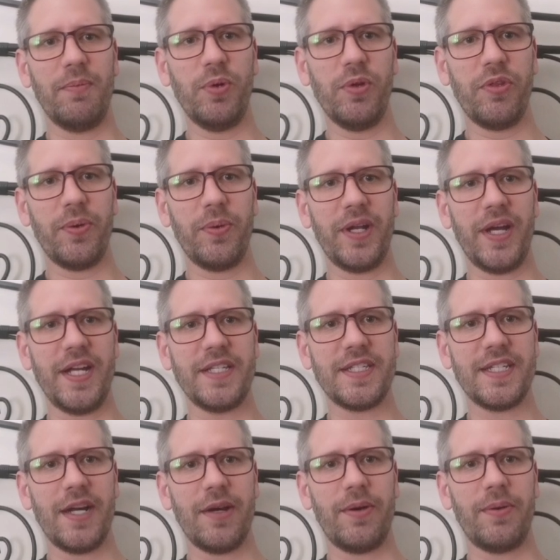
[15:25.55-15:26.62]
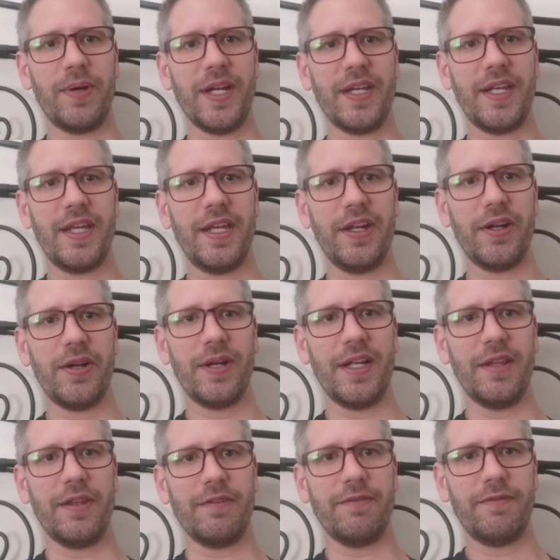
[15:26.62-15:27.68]
we'll throw an ice tower right here
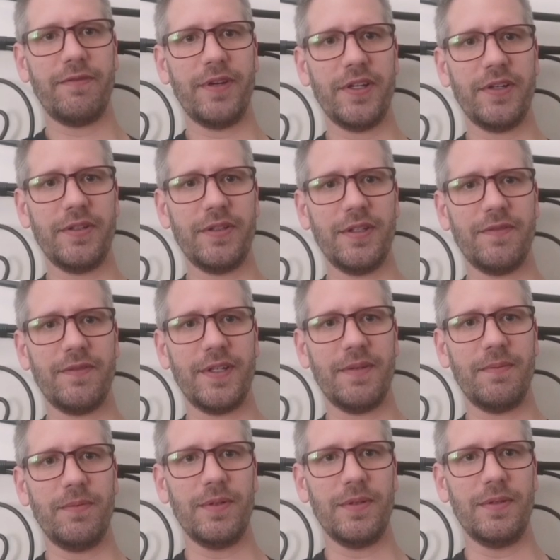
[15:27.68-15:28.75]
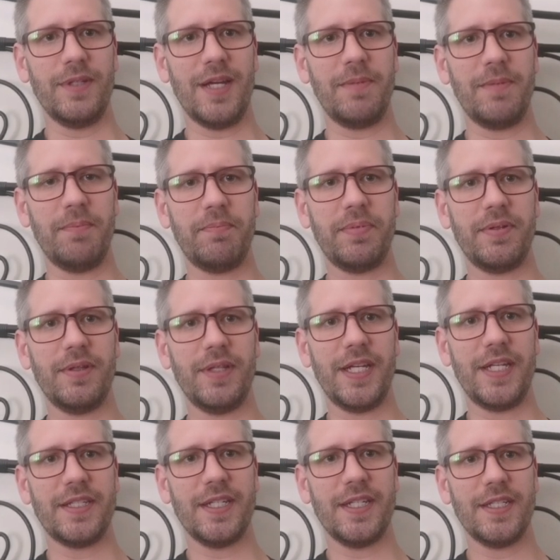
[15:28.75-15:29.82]
in the funnel if it will let me
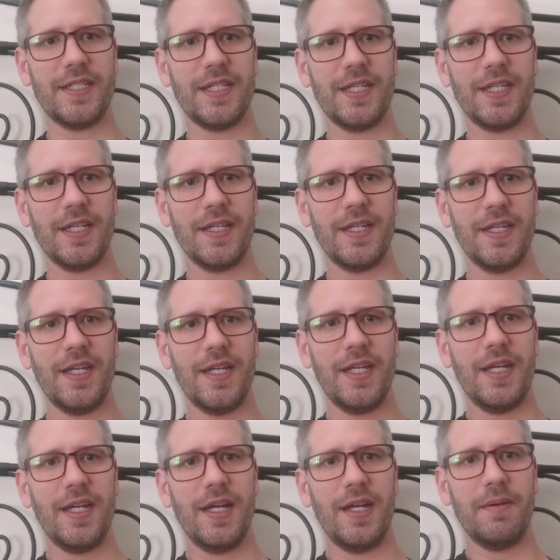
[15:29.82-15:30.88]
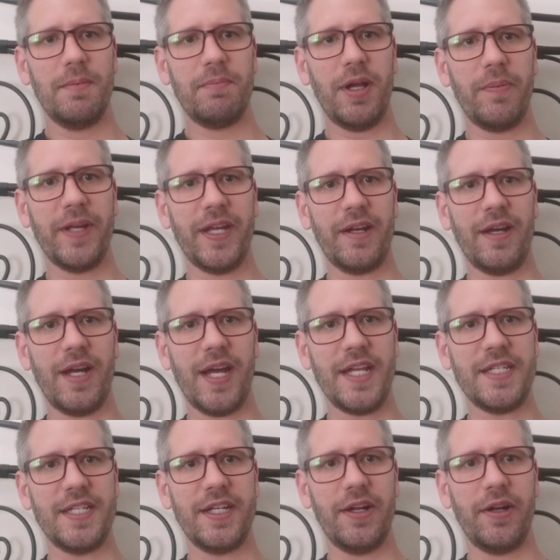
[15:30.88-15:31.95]
place it. Probably get
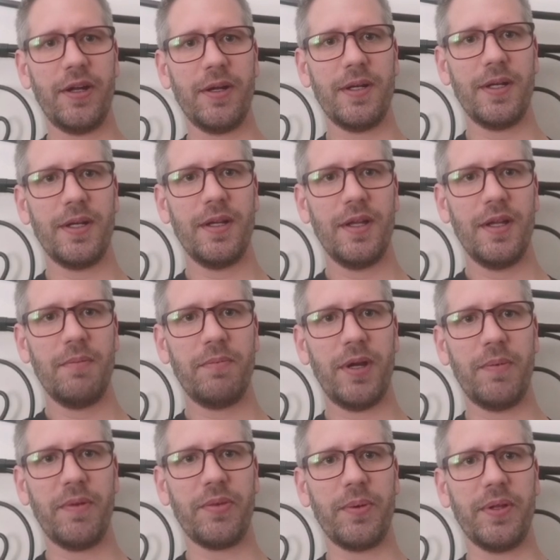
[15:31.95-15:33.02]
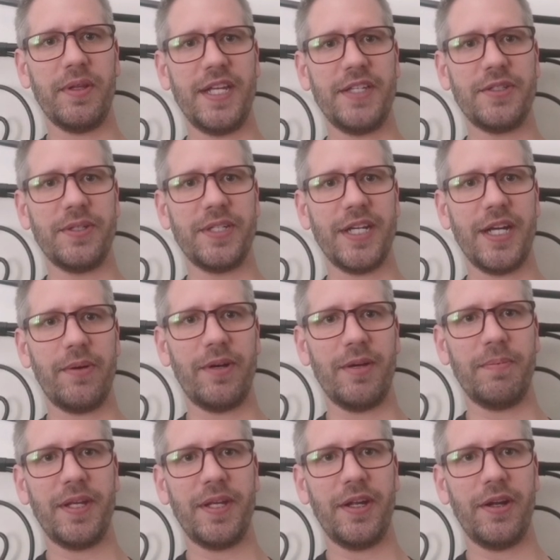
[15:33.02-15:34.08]
high tier, probably throw a laser
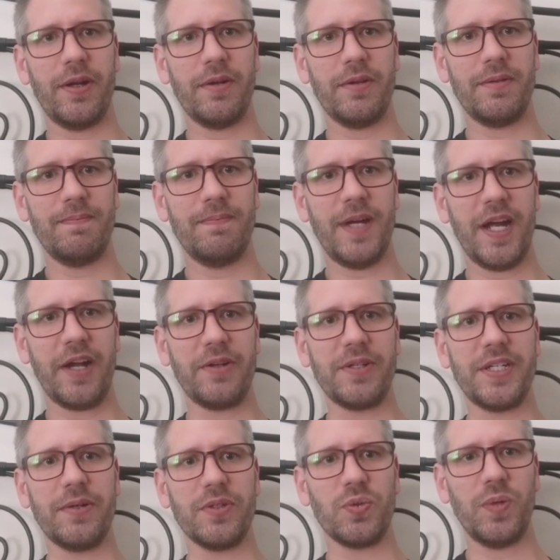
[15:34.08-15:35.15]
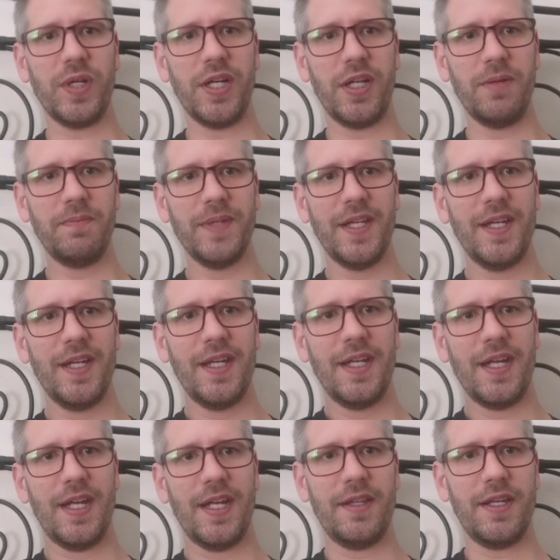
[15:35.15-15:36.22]
tower up here, higher tier as well,
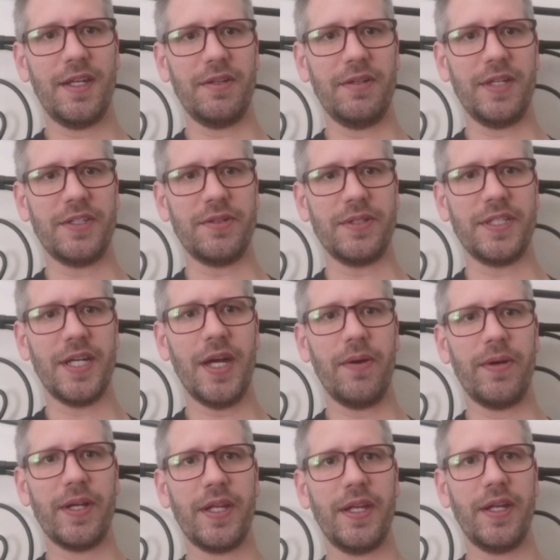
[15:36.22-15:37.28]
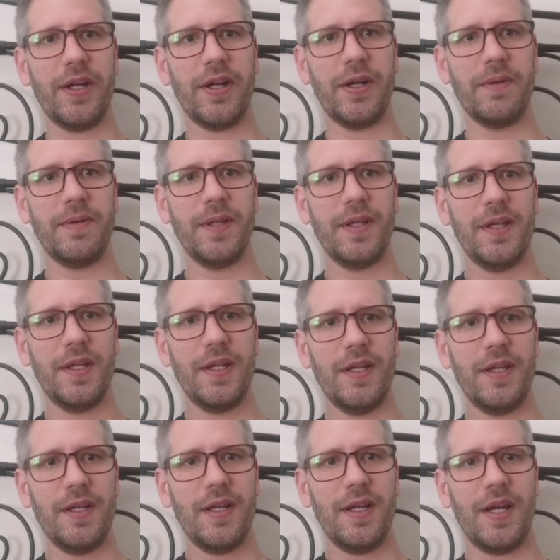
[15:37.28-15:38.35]
and then a laser tower here,
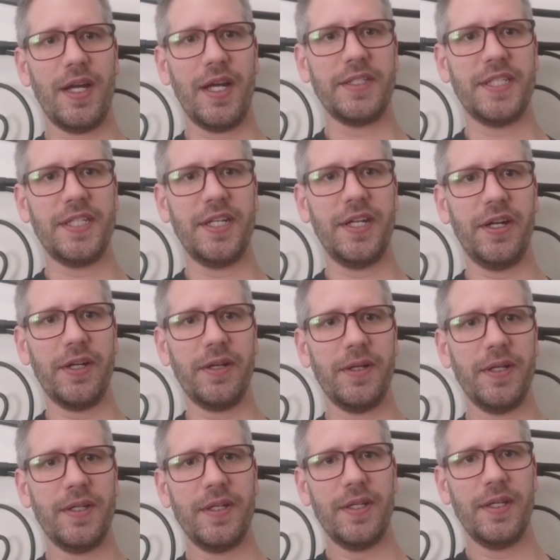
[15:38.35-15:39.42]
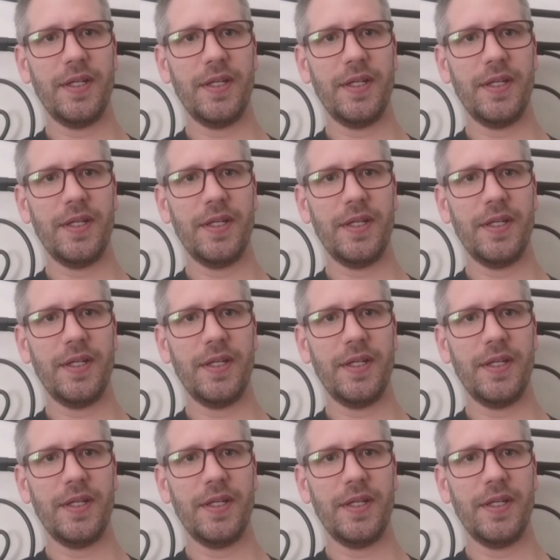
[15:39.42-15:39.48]
high tier,